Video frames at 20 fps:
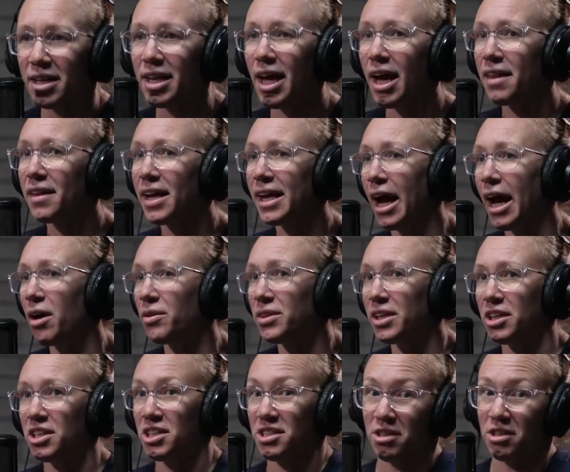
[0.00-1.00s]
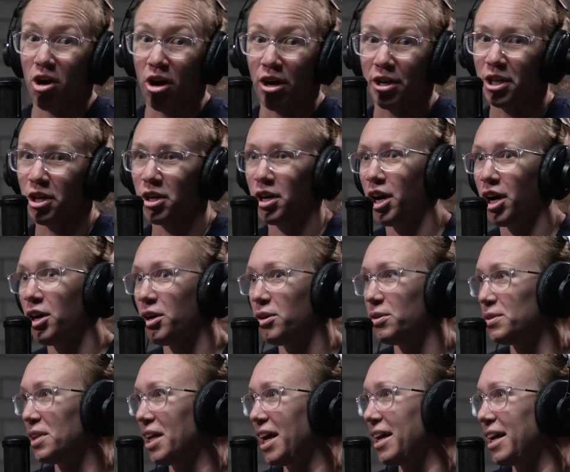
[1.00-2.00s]
Yeah. Like out there just on your
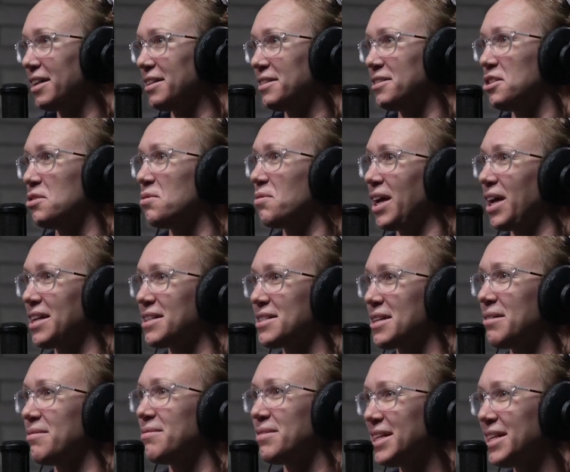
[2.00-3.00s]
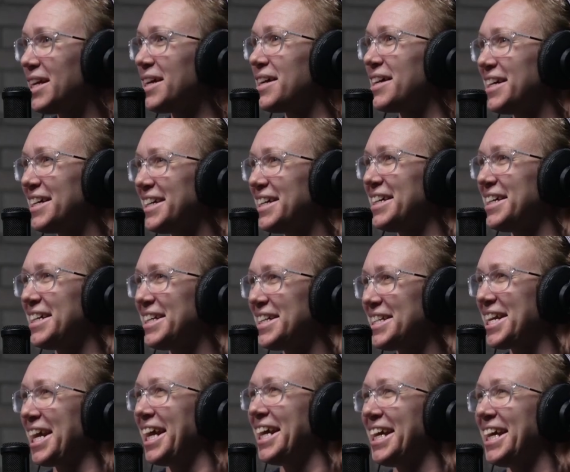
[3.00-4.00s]
own, like doing putting on a
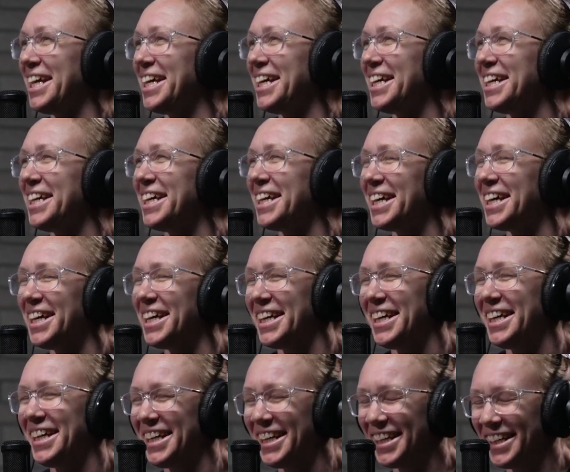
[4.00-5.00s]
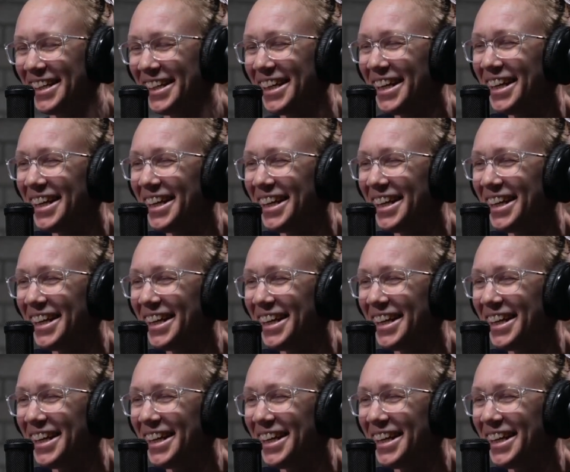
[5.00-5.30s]
performance for everybody. Yeah.